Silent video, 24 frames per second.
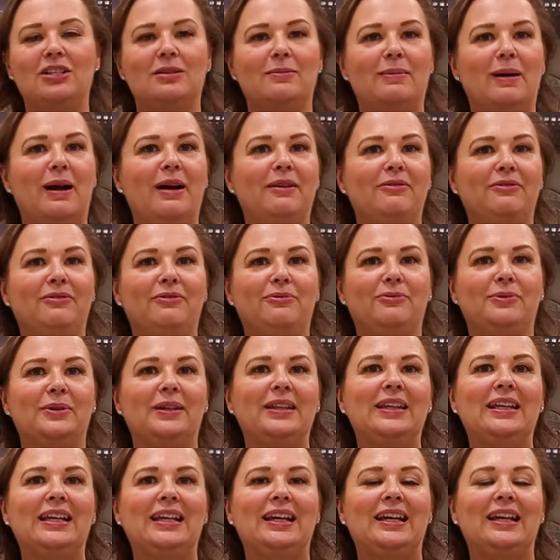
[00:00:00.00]
them off
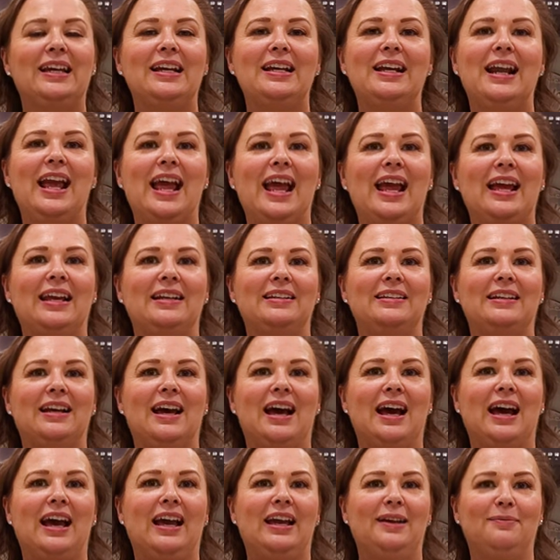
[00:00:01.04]
really good, and
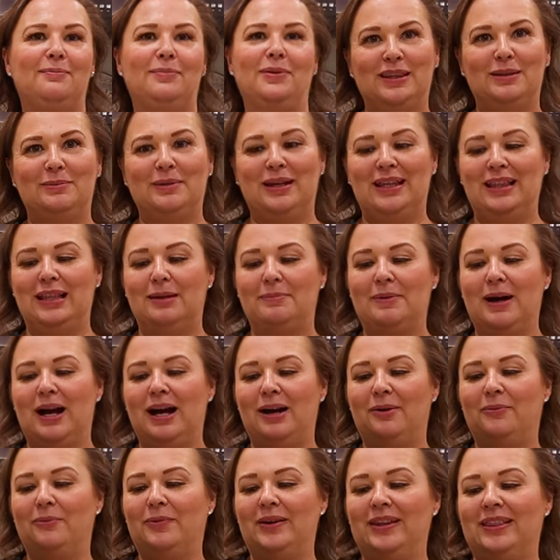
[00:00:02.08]
I put them in the
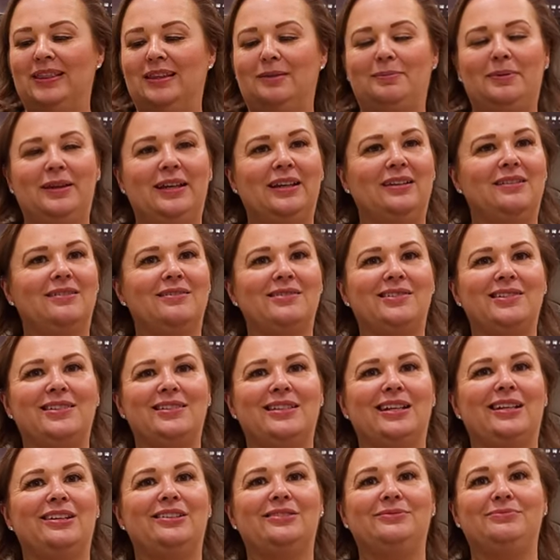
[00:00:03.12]
pot with the peels,
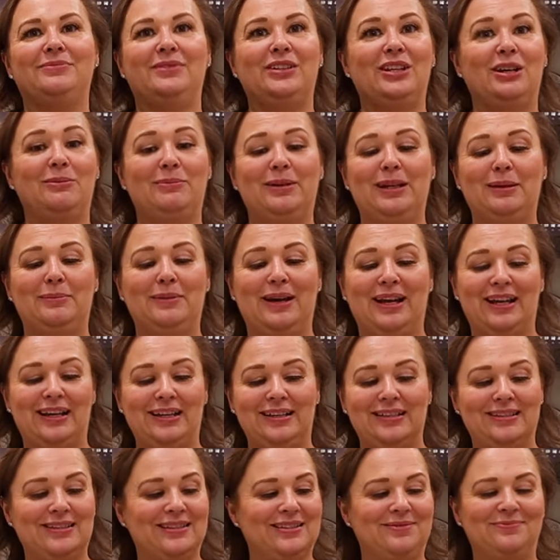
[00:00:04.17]
so nobody
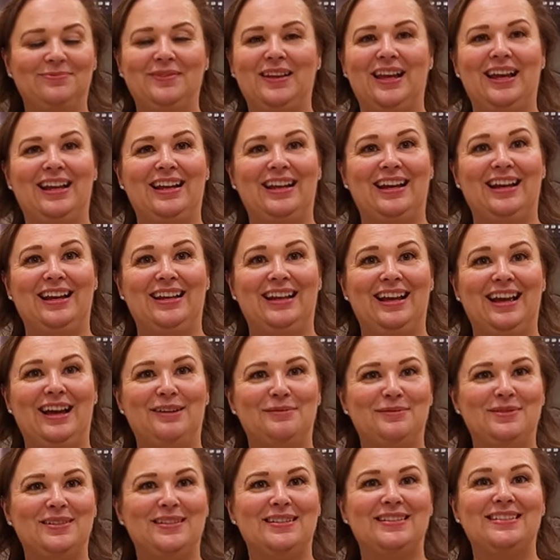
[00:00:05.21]
minds, and it
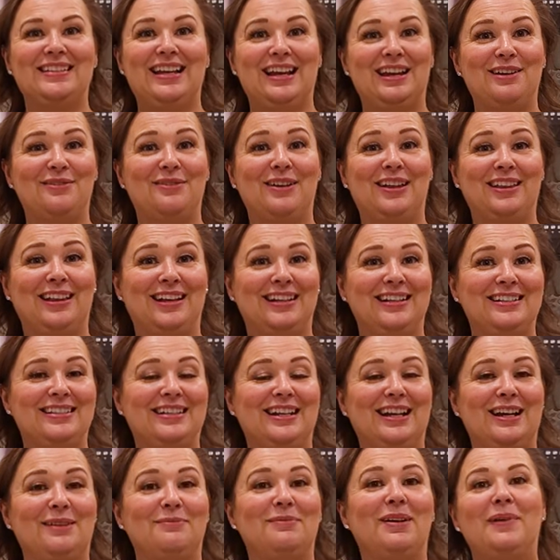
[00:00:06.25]
helps save a lot of
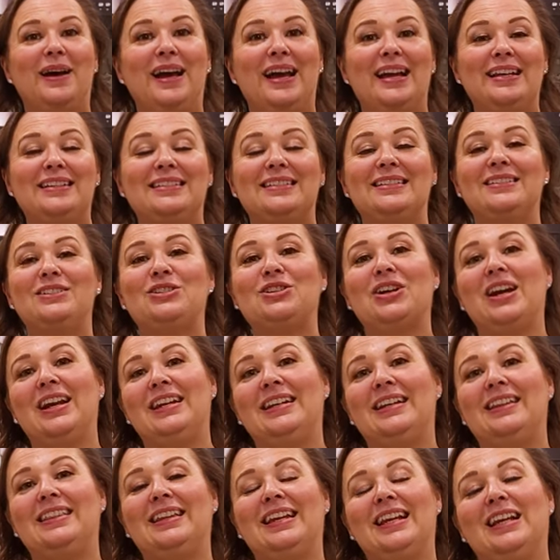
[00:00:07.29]
time. But trying
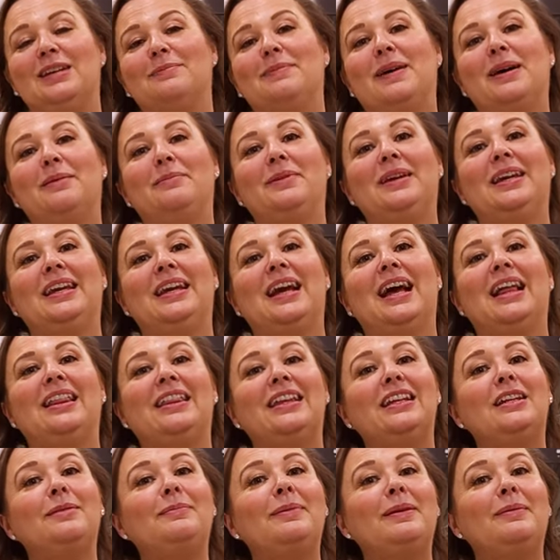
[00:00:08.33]
to think about being a
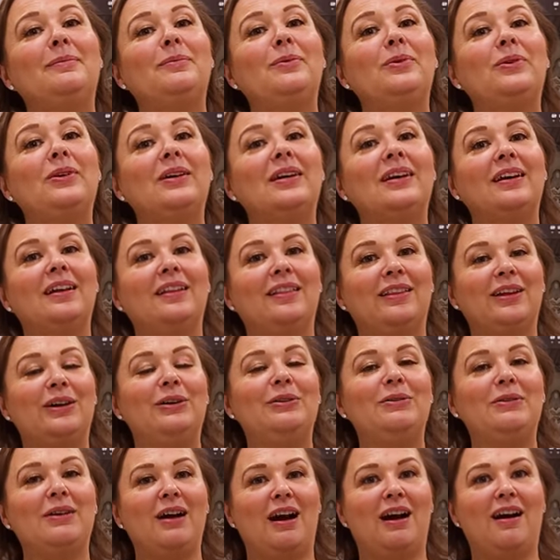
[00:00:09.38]
little bit more
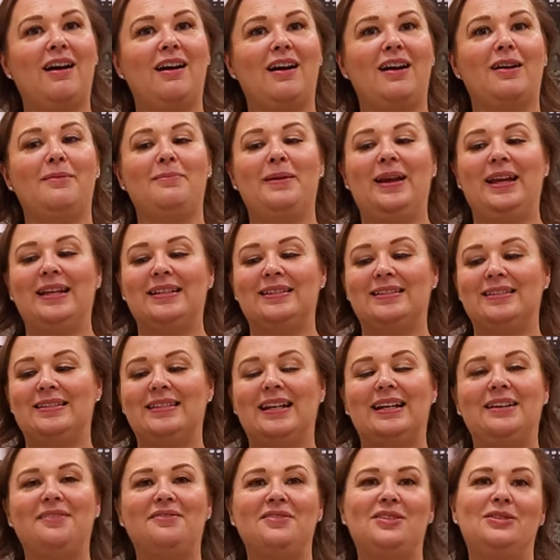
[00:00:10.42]
low carb,
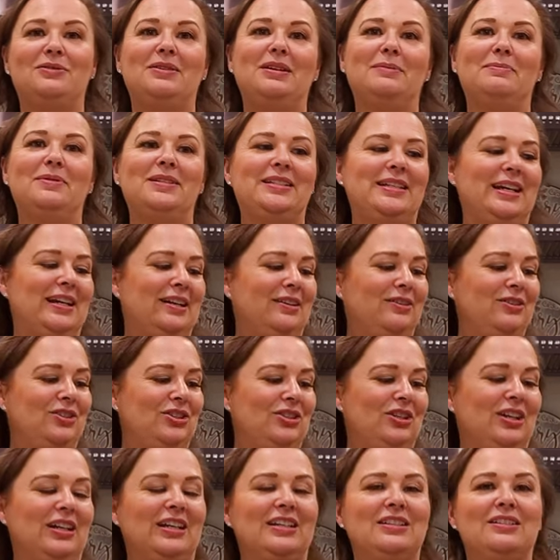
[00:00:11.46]
instead of doing potatoes,
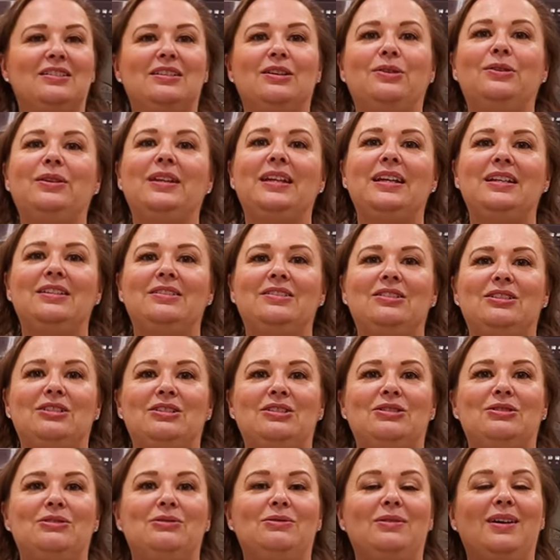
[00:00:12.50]
you can totally
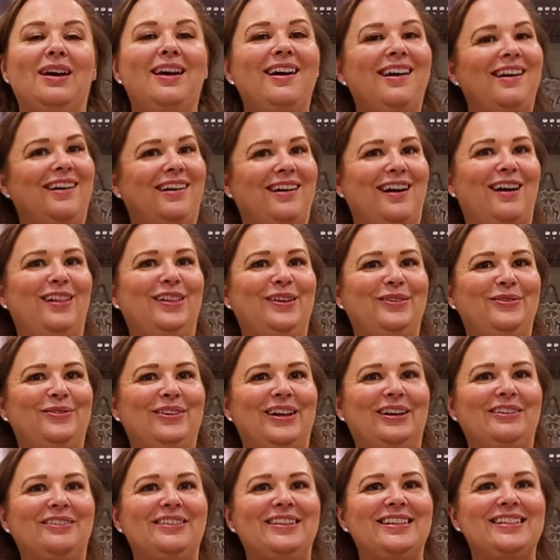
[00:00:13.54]
do
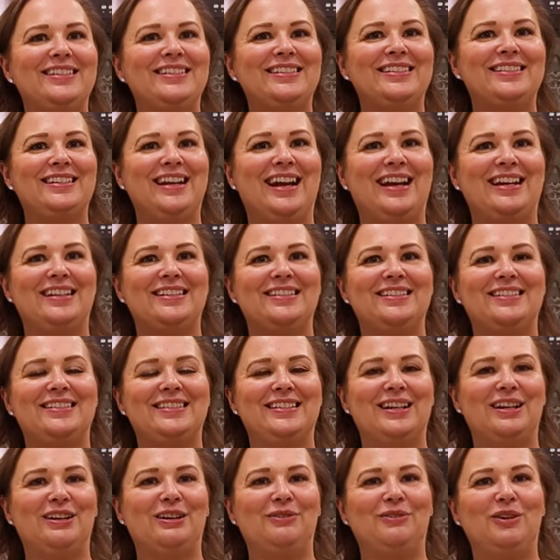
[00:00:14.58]
cauliflower instead.
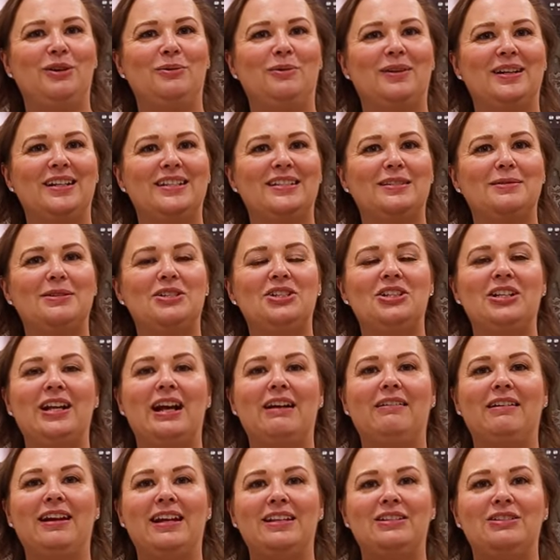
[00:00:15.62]
So if you want to switch it
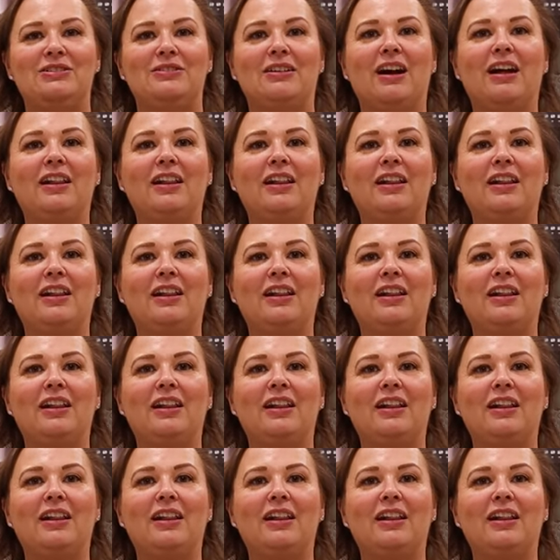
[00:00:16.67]
out and do